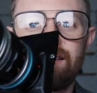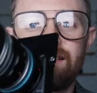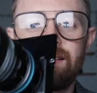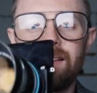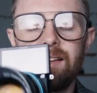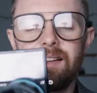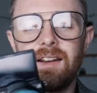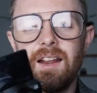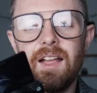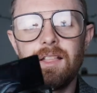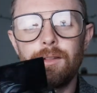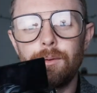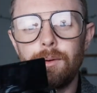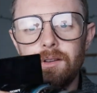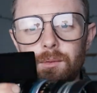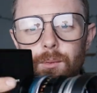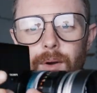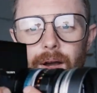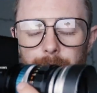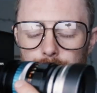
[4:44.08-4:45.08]
it. The
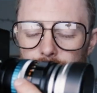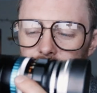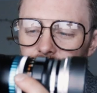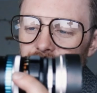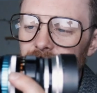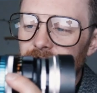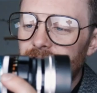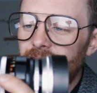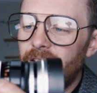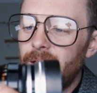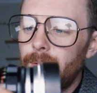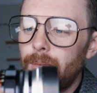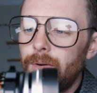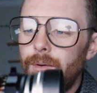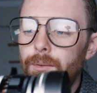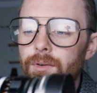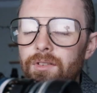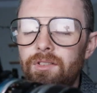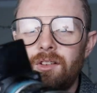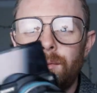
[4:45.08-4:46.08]
reason why I picked this camera
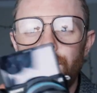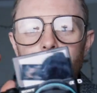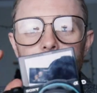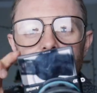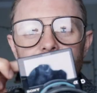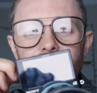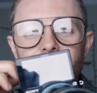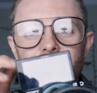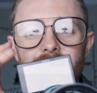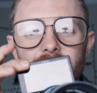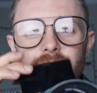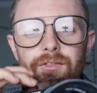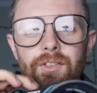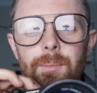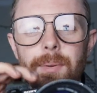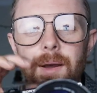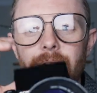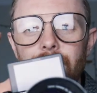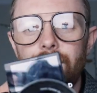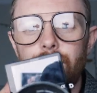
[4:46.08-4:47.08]
was just because as a
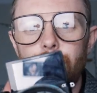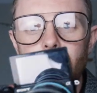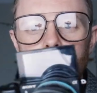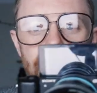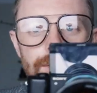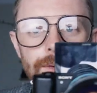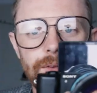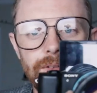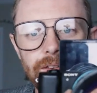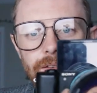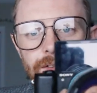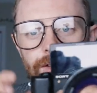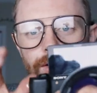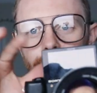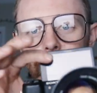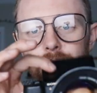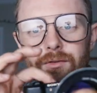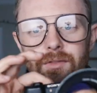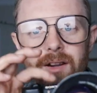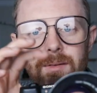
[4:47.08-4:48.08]
flip-out screen, it was easier
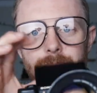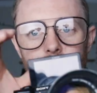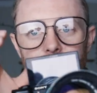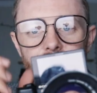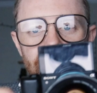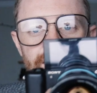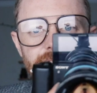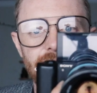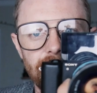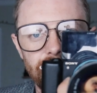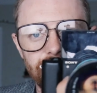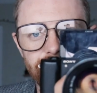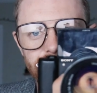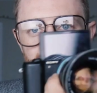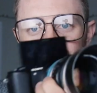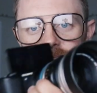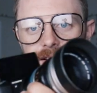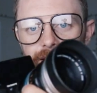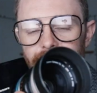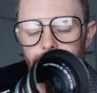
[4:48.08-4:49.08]
to frame myself
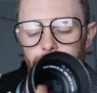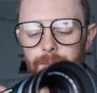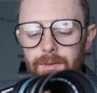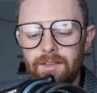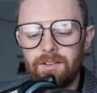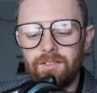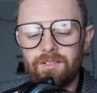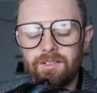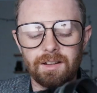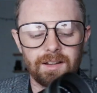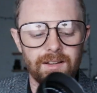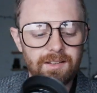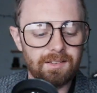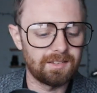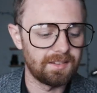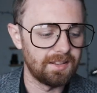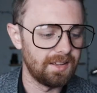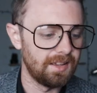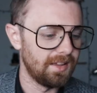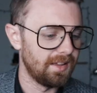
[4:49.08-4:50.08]
in some of these
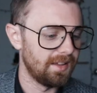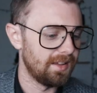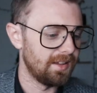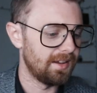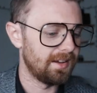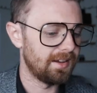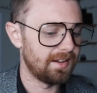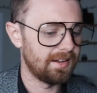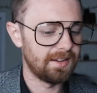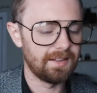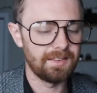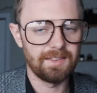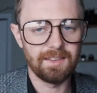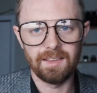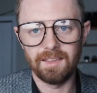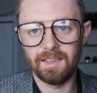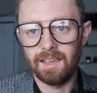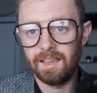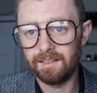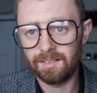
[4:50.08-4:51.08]
shots.
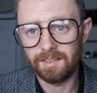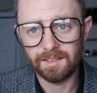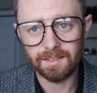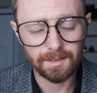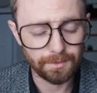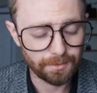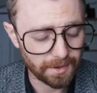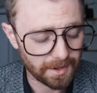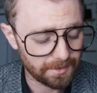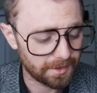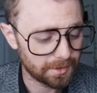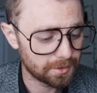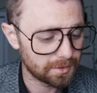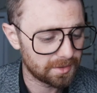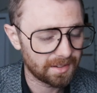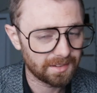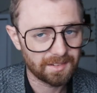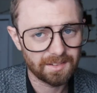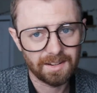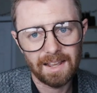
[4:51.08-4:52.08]
The A6500
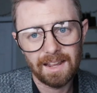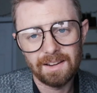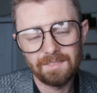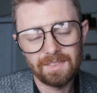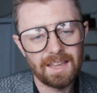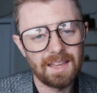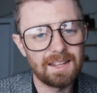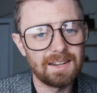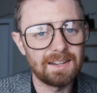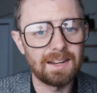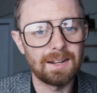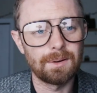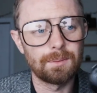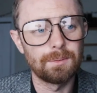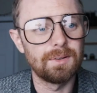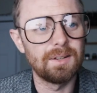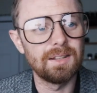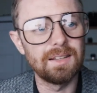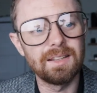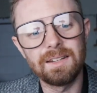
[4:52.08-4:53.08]
doesn't have that, and I
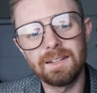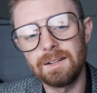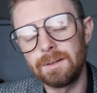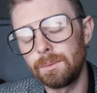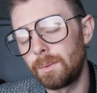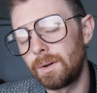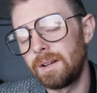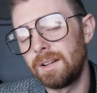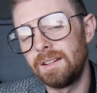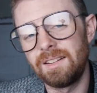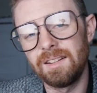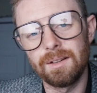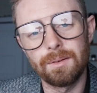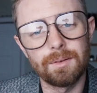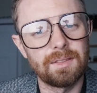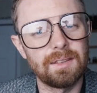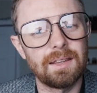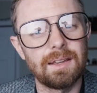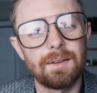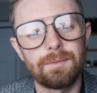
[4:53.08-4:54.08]
really didn't want to deal
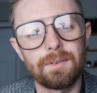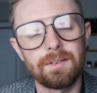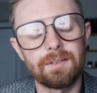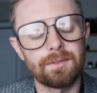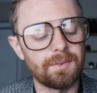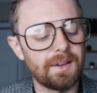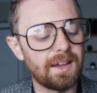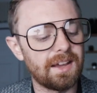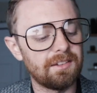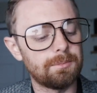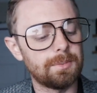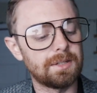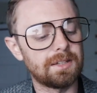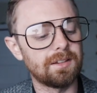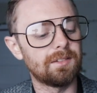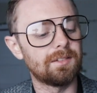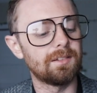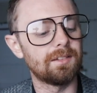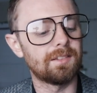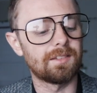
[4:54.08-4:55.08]
with the FS5
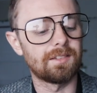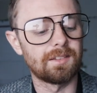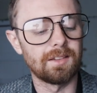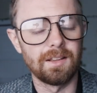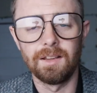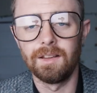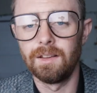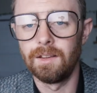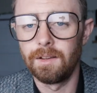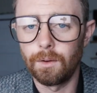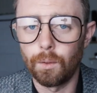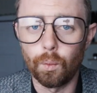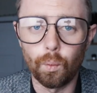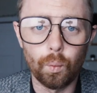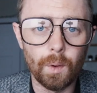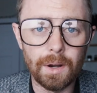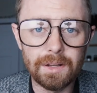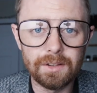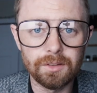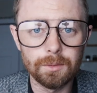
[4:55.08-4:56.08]
because it's
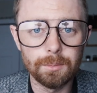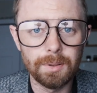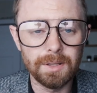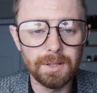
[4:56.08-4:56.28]
way too